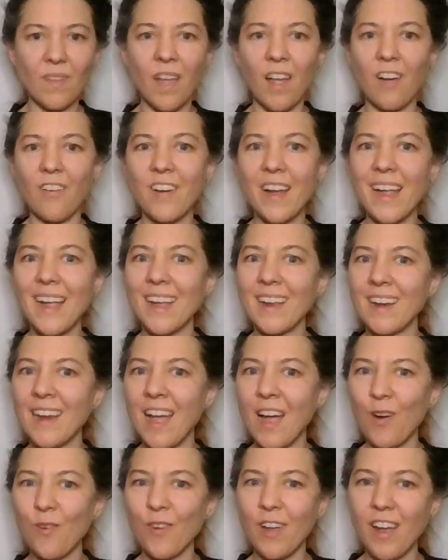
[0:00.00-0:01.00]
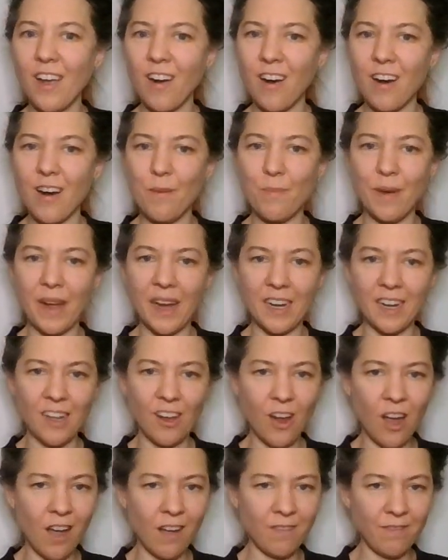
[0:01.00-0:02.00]
All right, and now we are
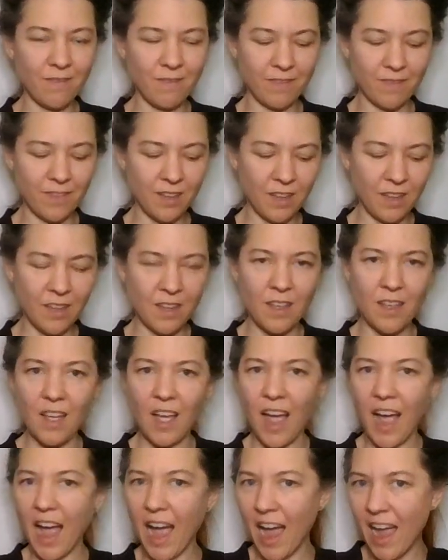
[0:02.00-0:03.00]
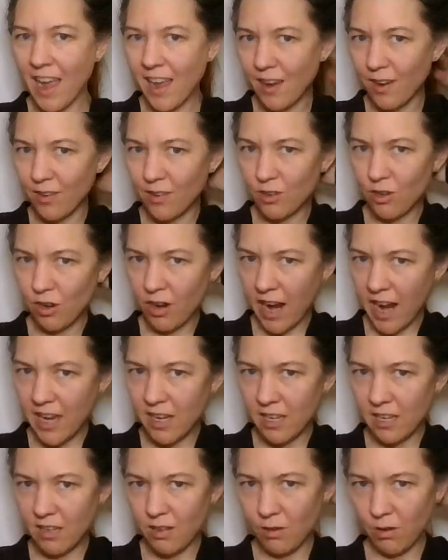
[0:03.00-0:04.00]
binding off. I
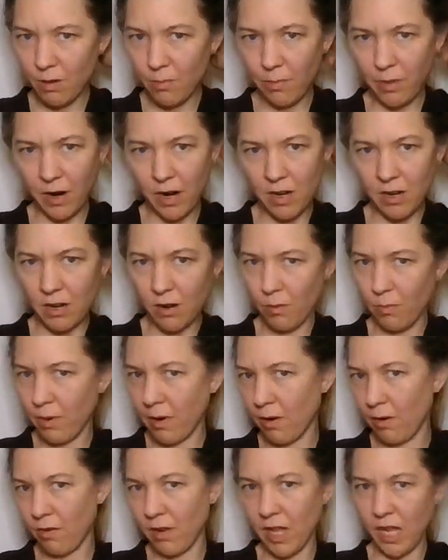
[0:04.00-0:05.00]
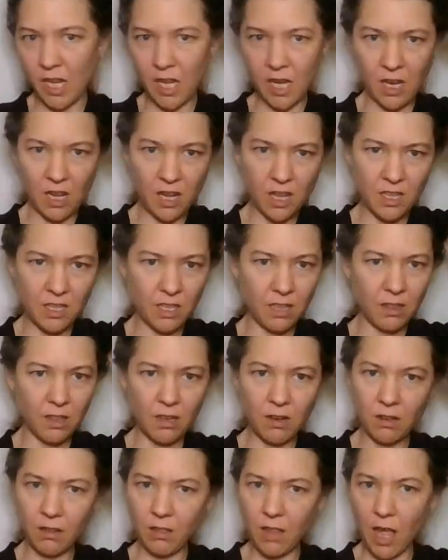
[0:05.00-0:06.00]
tried to do a Bardo pony and it's a
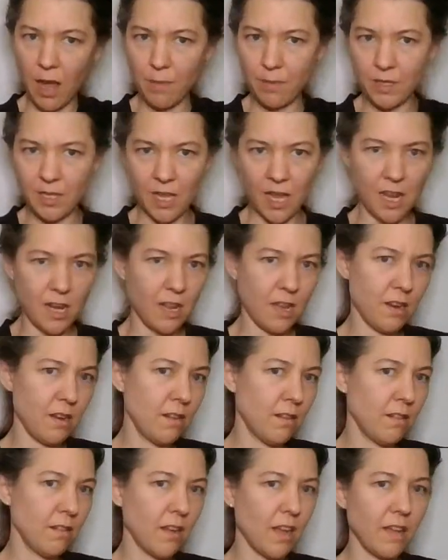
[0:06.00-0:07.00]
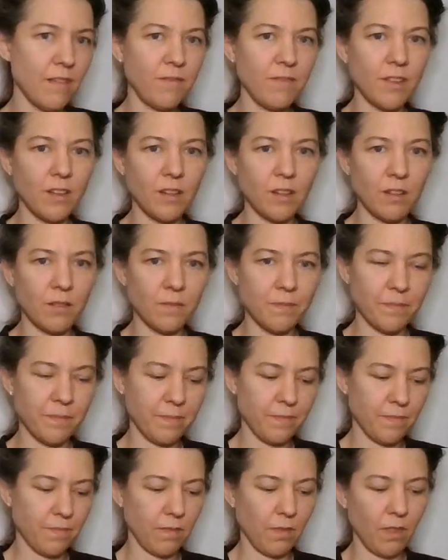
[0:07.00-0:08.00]
little lopsided. I feel
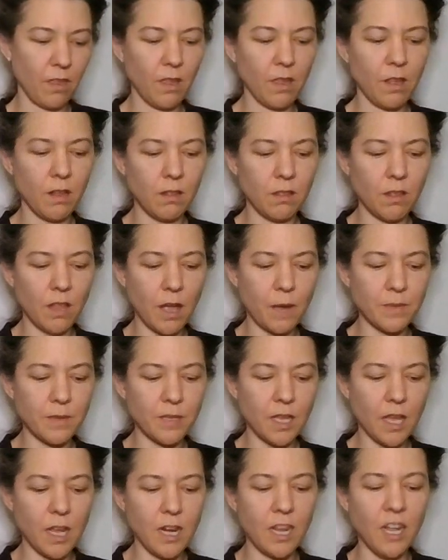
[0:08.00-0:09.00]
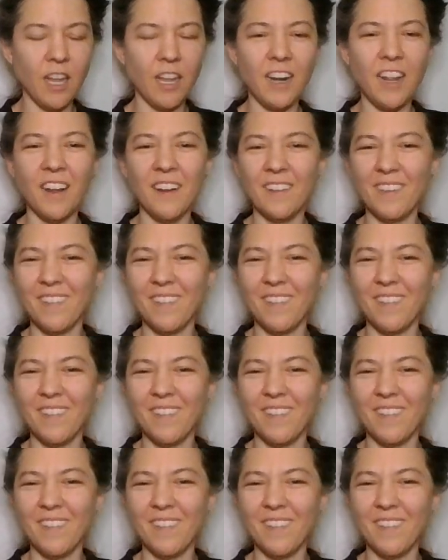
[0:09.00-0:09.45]
lopsided.